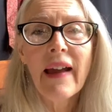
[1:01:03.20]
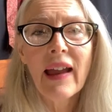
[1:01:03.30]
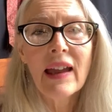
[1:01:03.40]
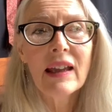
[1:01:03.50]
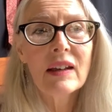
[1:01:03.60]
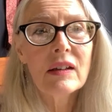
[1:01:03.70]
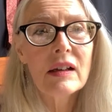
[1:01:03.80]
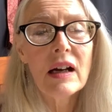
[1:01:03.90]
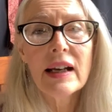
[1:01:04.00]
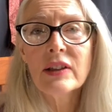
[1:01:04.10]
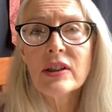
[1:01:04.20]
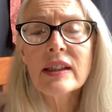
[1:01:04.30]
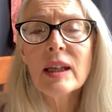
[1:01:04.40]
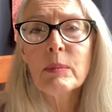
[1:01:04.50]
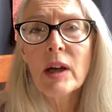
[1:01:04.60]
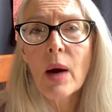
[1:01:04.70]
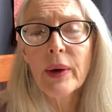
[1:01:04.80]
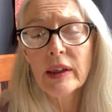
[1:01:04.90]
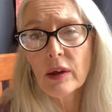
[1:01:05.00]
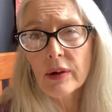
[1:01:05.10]
And just keep
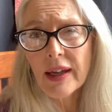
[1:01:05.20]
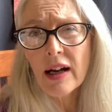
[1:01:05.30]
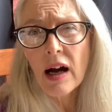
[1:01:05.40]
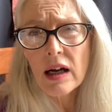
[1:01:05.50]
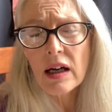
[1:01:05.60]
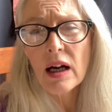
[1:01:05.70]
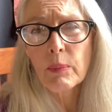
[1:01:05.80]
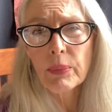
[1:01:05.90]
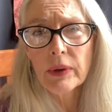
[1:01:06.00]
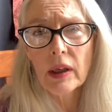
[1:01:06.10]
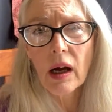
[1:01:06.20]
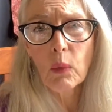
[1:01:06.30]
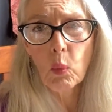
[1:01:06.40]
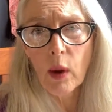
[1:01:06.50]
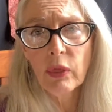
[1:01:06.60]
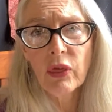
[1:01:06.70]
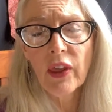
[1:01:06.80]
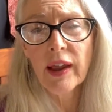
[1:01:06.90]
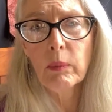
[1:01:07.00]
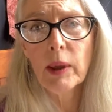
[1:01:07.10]
going. Don't get hung up on one
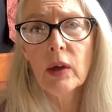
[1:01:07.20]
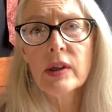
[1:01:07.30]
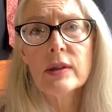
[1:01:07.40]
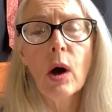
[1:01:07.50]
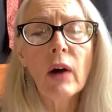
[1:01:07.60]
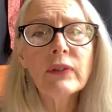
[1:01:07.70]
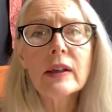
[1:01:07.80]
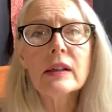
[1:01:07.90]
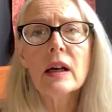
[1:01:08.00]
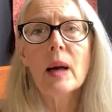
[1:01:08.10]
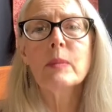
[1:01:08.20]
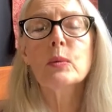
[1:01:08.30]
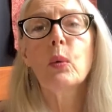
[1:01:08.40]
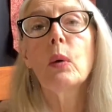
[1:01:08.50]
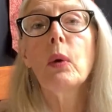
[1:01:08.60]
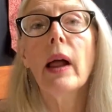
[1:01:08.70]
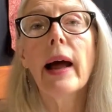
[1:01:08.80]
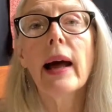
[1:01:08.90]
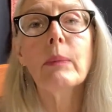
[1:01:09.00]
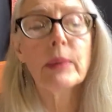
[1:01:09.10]
thing, because oftentimes what will
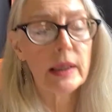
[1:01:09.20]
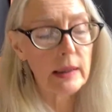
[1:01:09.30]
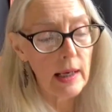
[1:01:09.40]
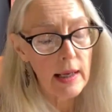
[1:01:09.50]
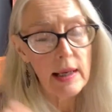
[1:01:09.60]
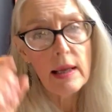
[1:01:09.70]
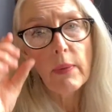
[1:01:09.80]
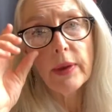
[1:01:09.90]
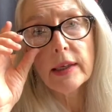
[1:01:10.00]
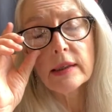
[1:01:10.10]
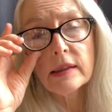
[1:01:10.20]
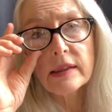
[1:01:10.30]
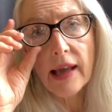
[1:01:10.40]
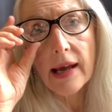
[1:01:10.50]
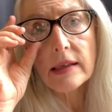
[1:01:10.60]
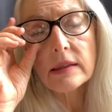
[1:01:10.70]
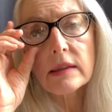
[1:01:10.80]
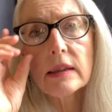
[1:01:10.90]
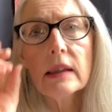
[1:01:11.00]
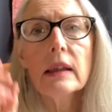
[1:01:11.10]
happen is as
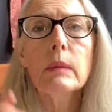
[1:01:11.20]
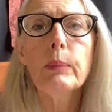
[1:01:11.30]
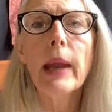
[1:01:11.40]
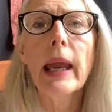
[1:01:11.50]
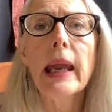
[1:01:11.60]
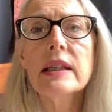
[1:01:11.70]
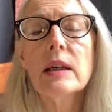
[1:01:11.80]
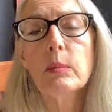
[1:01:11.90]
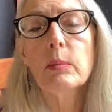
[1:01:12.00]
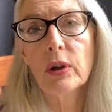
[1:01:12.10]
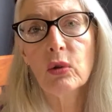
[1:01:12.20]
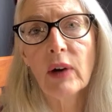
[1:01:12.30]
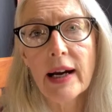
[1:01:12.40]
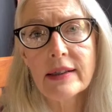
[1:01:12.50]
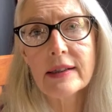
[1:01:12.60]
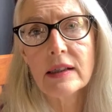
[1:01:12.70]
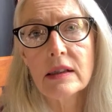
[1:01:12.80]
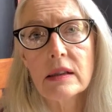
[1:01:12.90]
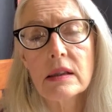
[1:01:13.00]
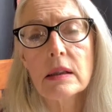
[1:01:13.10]
the painting
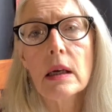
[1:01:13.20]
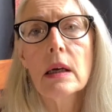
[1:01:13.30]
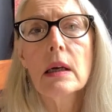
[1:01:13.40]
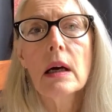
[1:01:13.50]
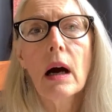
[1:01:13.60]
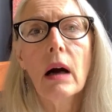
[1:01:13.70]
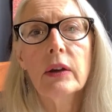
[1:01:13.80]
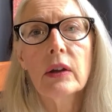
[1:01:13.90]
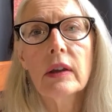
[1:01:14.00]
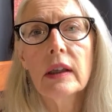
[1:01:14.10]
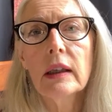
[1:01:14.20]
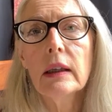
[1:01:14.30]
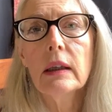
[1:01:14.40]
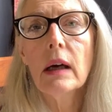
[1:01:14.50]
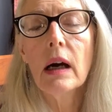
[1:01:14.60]
progresses, the